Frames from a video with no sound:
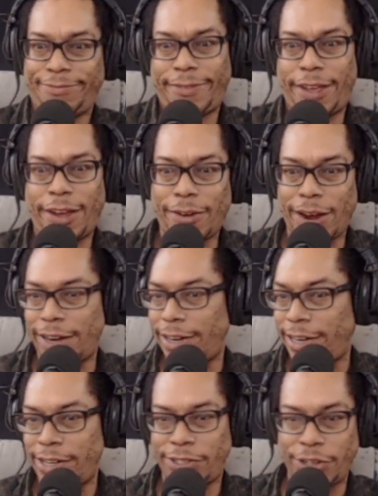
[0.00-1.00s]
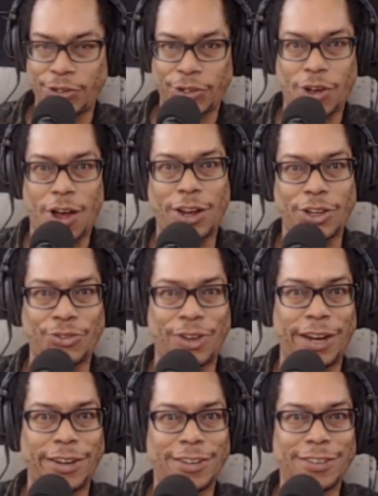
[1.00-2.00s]
All right, niece, here's your college
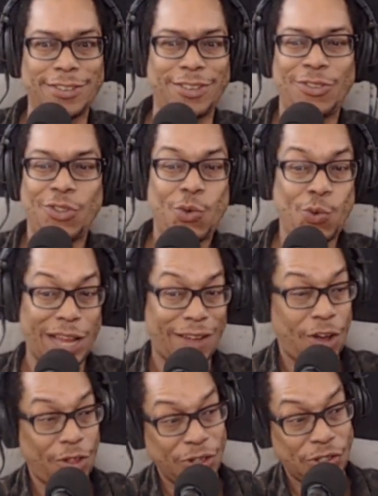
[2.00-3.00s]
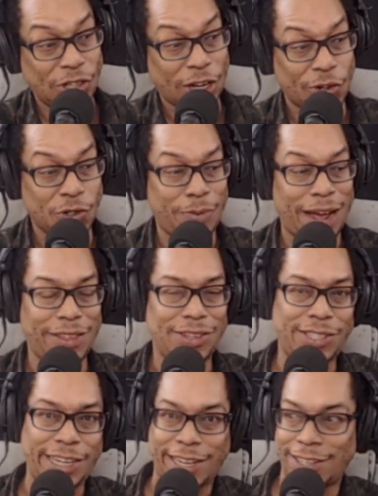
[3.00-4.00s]
fund. We'll have all these suckers buy
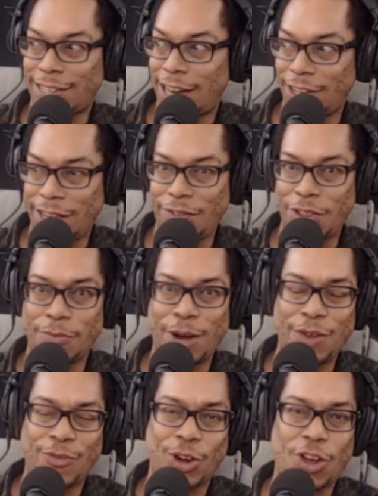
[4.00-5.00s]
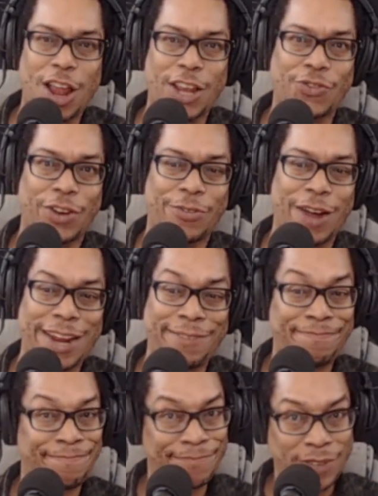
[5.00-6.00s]
these tickets, and I'll give you the money for a college fund, right?
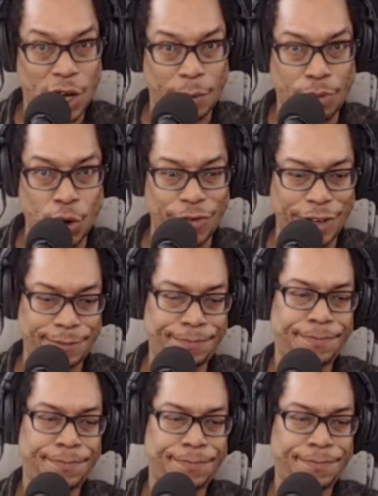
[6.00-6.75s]
Got to prove it.